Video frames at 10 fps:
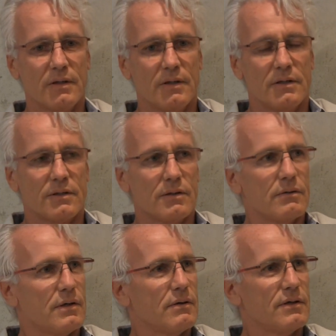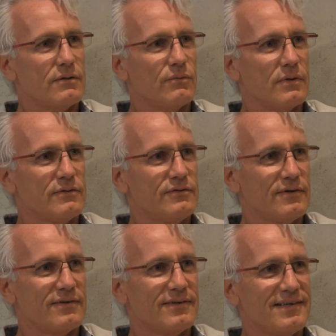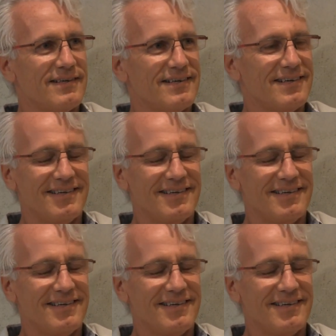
yeah, but how, do, how does one stumble into raw